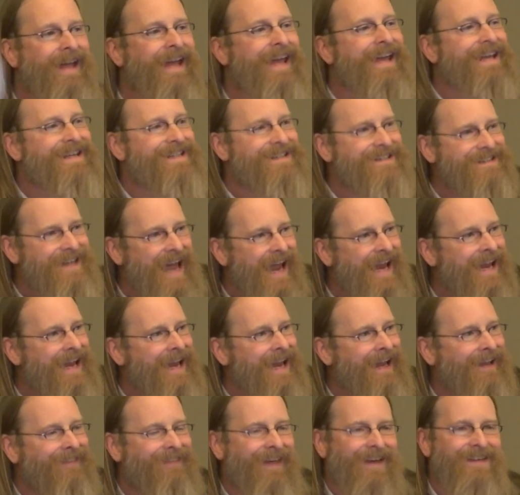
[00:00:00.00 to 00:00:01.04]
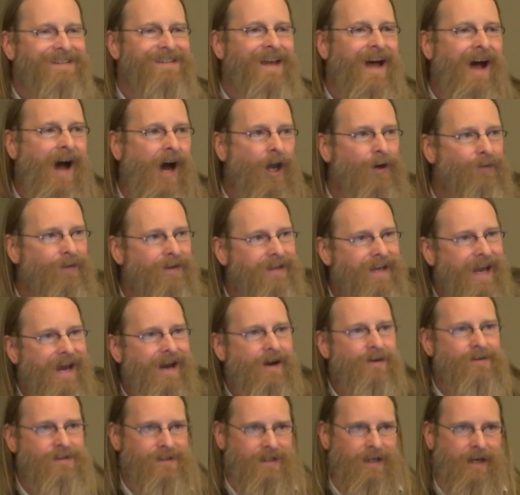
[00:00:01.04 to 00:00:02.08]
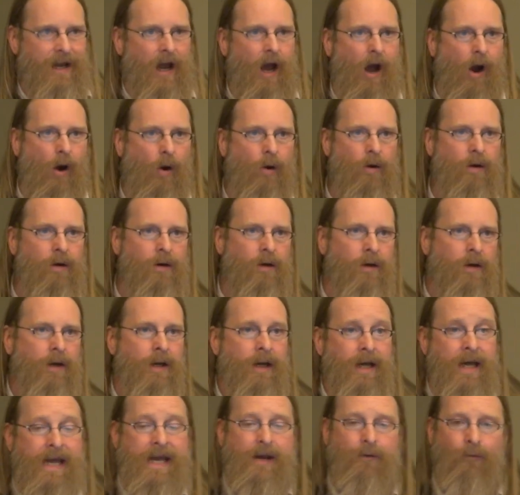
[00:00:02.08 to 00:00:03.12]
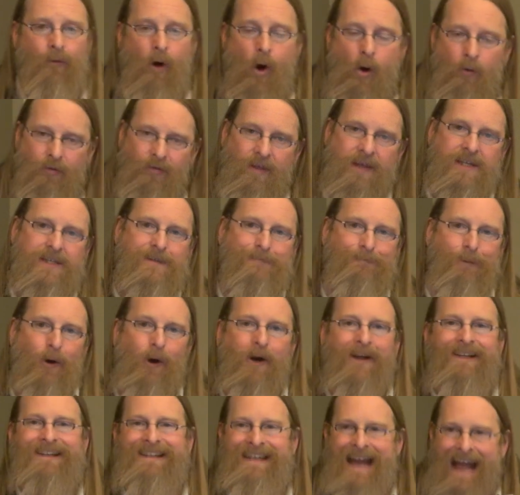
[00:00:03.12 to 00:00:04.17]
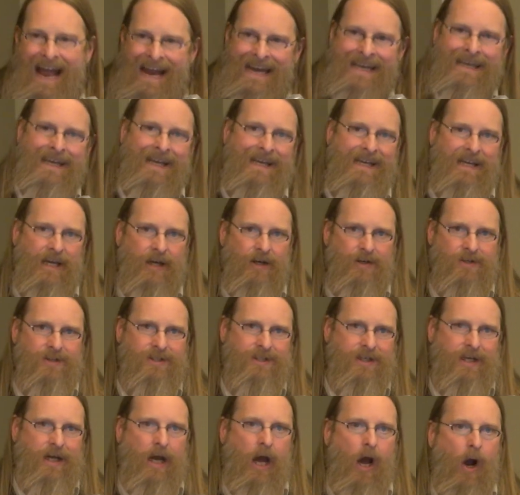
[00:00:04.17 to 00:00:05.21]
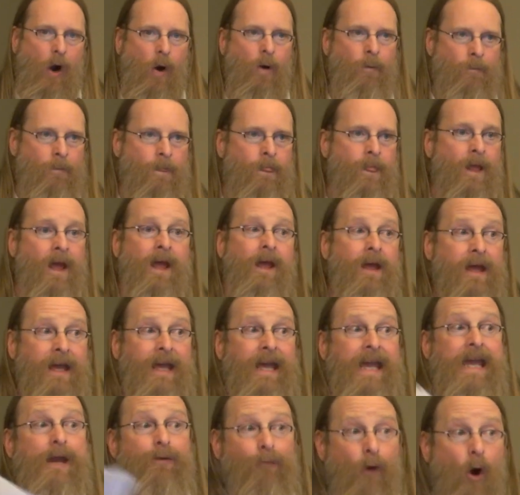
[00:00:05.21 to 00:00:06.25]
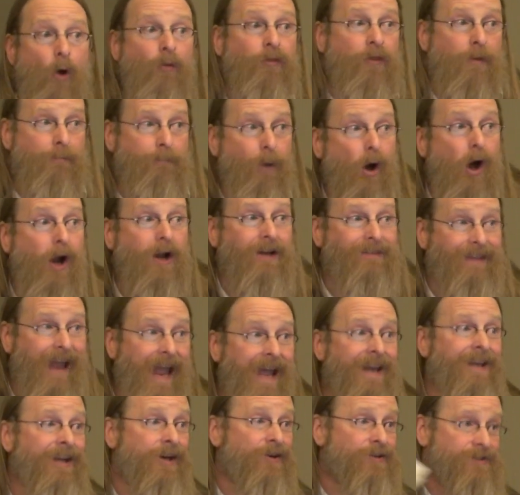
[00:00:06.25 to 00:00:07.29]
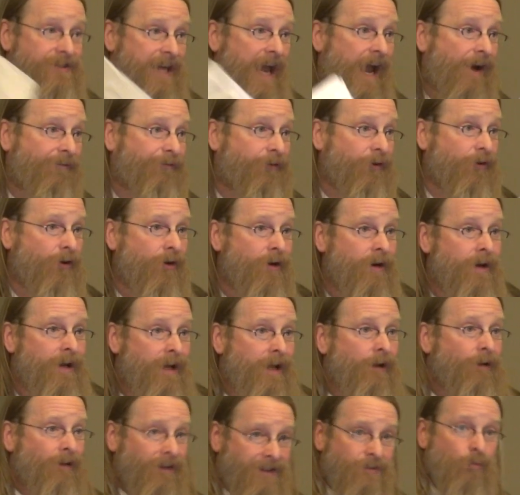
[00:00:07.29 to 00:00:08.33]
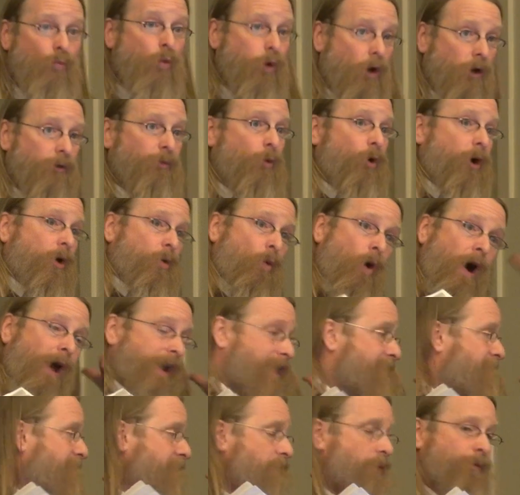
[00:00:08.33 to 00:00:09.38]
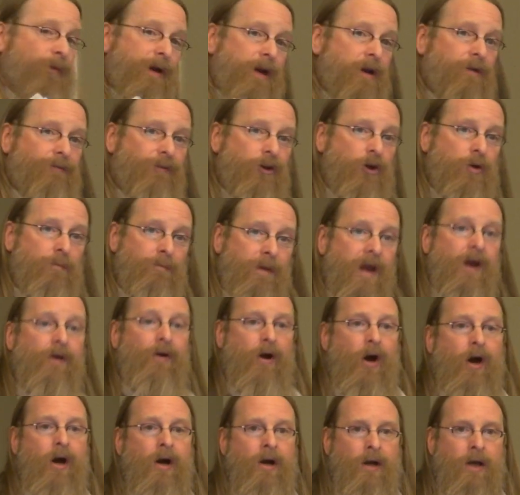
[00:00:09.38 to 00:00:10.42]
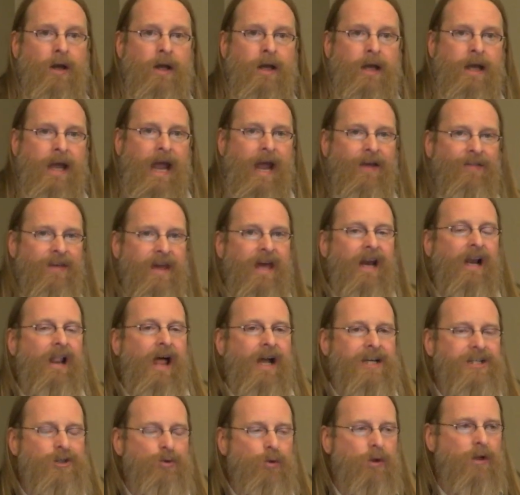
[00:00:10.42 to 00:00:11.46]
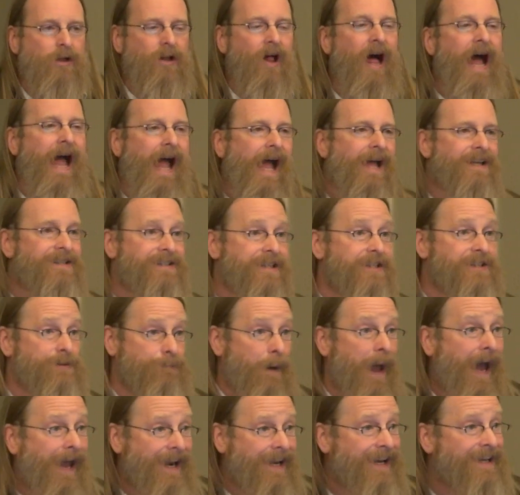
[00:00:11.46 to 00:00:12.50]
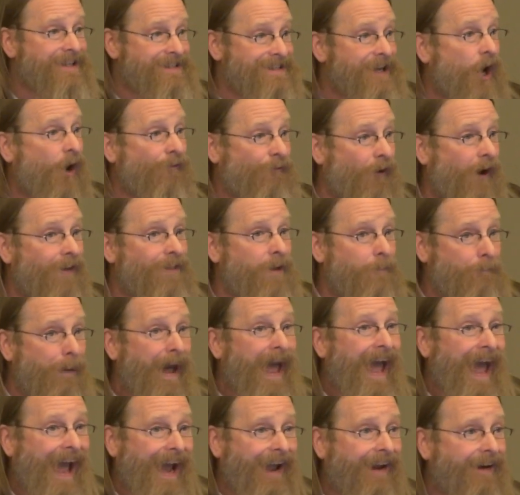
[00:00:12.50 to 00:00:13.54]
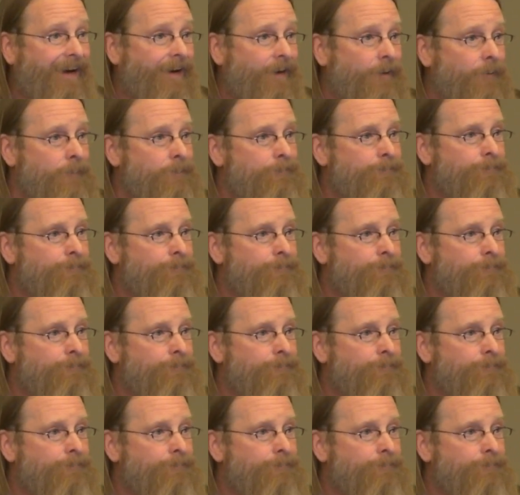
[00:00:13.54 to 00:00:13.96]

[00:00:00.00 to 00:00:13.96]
He's saying this 100 years ago. He wrote this book 90 years ago. He wrote the book 10 years after World War I is in the rearview mirror and the intellectual class is patting itself on the back